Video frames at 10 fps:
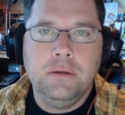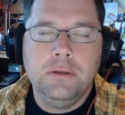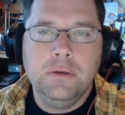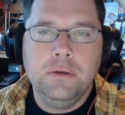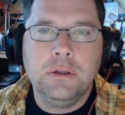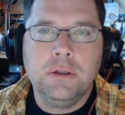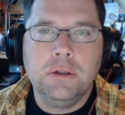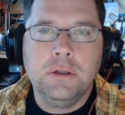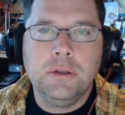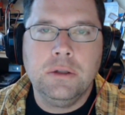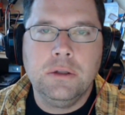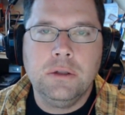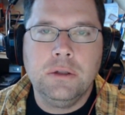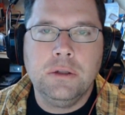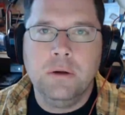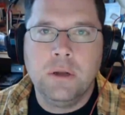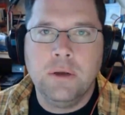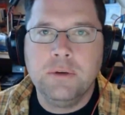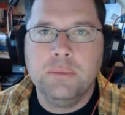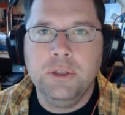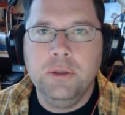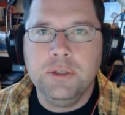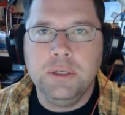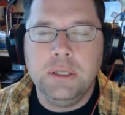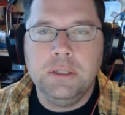tools that work with what you're comfortable using.